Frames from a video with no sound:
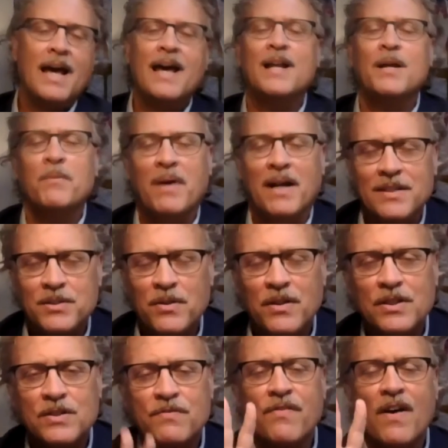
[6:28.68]
Anyway, so
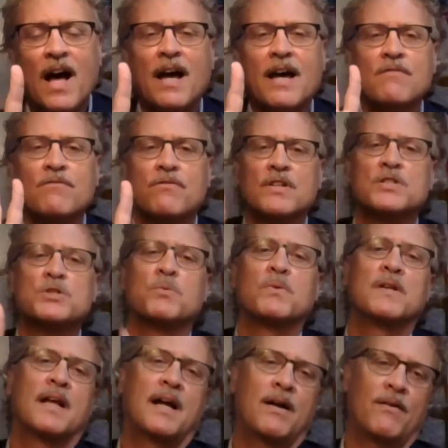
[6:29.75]
there's 5
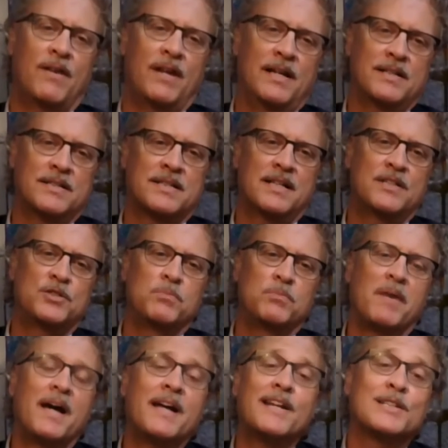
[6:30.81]
ritual areas, and as you
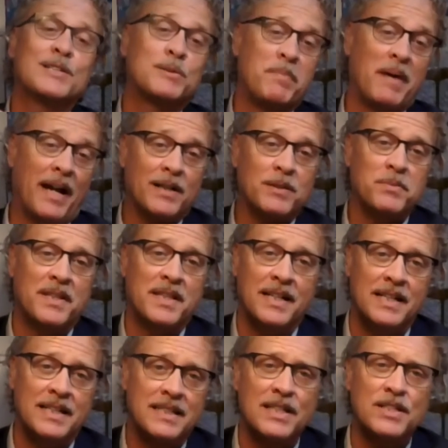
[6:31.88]
might expect with
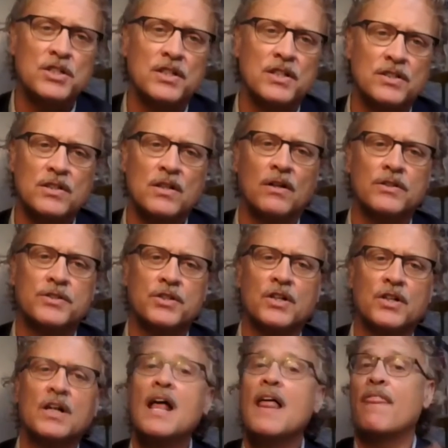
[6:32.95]
an indigenous
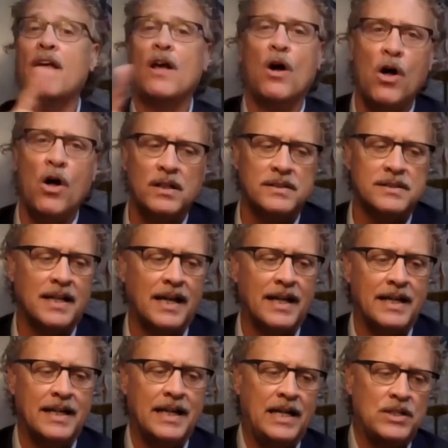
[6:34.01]
culture, they all tie
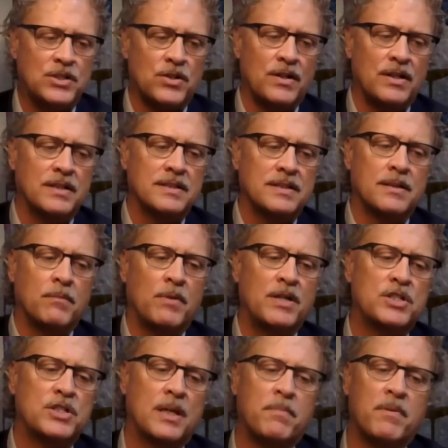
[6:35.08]
to nature in some
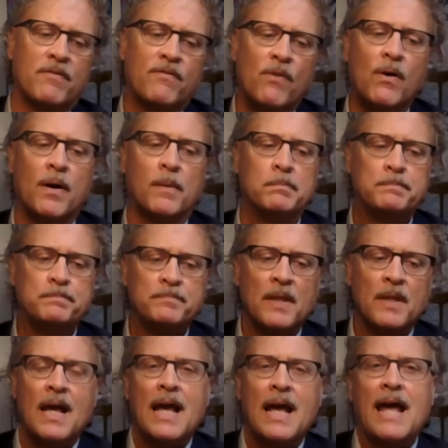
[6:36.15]
way, shape, or form.
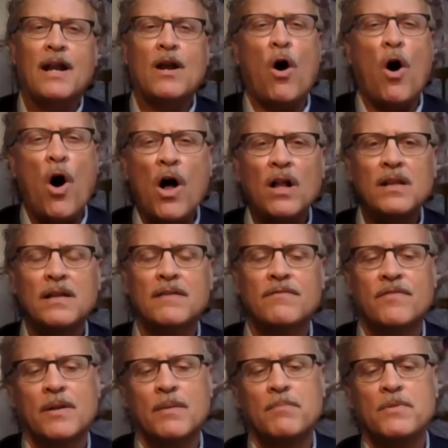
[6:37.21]
And all
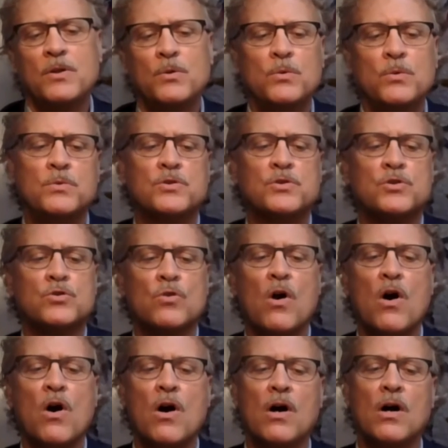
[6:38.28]
of them use
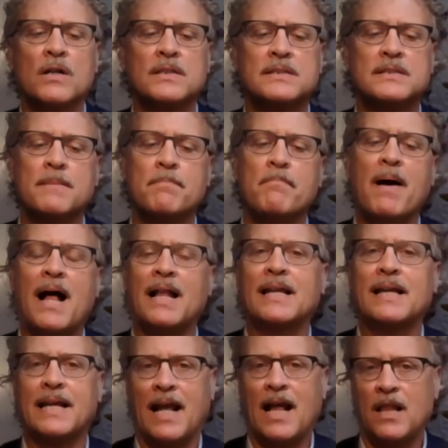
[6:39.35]
strong
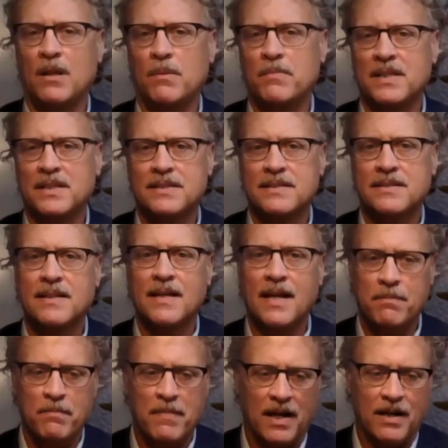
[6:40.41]
symbolic elements
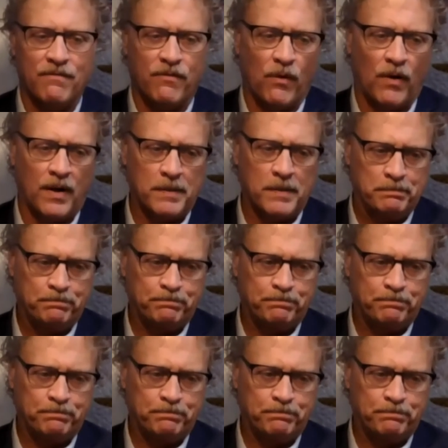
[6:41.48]
and metaphor.